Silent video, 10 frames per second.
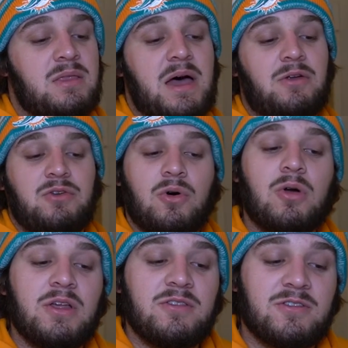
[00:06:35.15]
Now, New
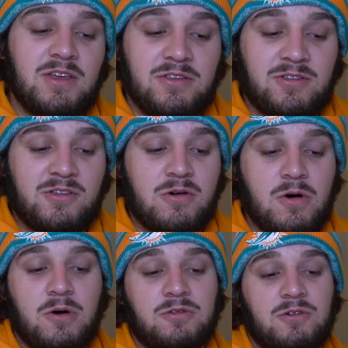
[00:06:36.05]
Orleans is still
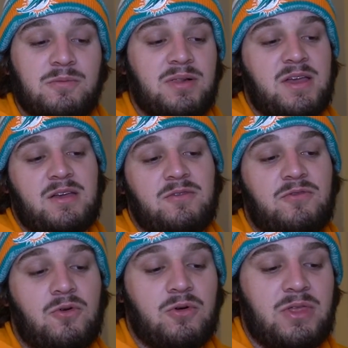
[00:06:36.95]
also playing
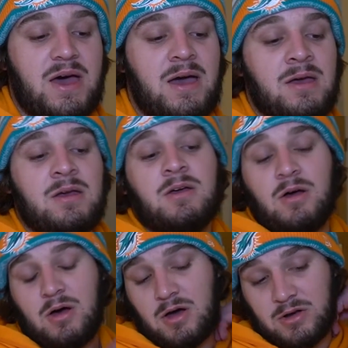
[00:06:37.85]
for that
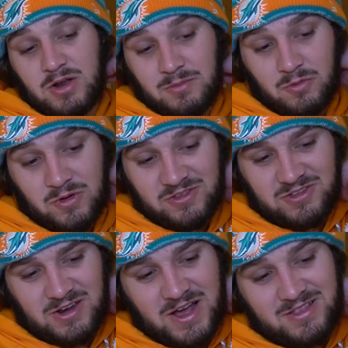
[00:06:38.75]
number one
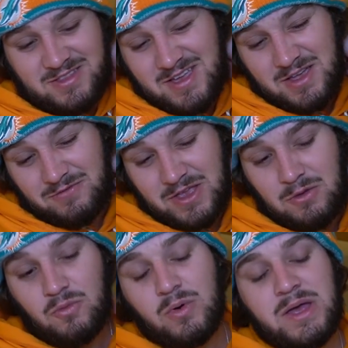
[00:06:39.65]
seed. I think if they
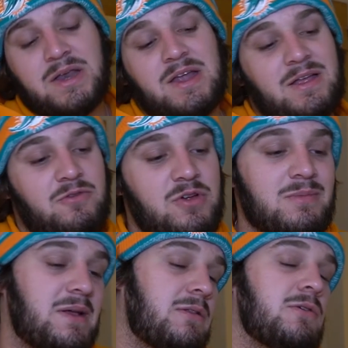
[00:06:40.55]
win and Green
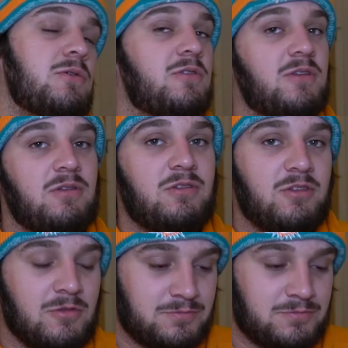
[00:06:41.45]
Bay loses,